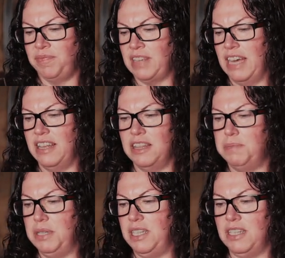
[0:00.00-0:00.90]
And then the
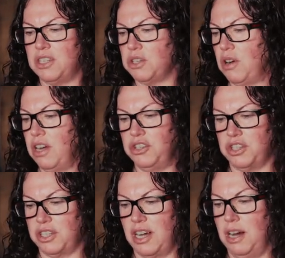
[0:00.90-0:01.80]
Petit Syrah
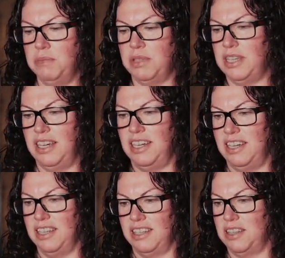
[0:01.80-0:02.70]
just comes in
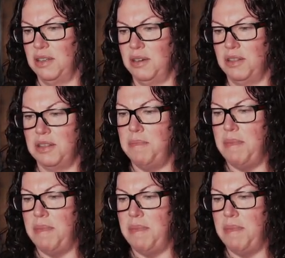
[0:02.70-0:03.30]
and is the